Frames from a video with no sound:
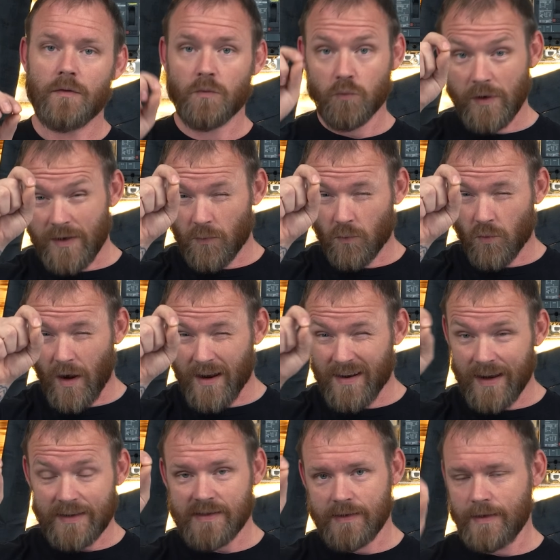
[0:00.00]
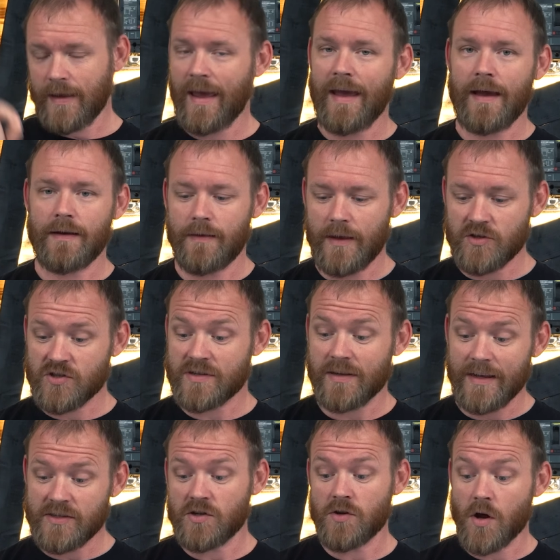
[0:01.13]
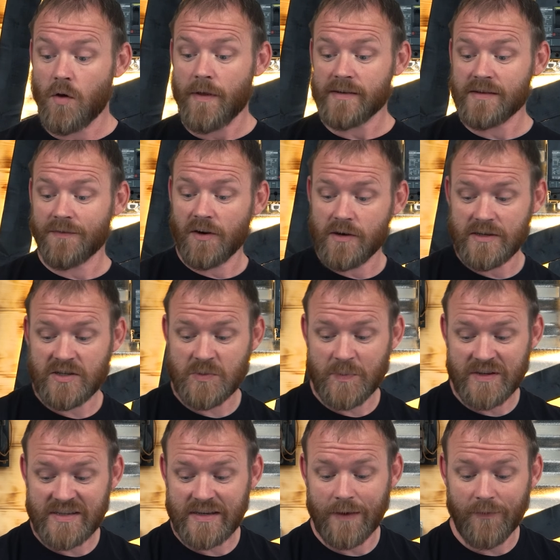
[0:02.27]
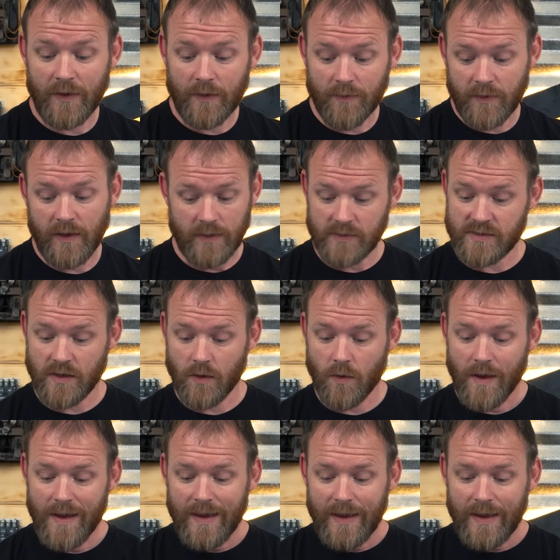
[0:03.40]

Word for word: written right next to the can, and that just lets you know that's a very specific thing. So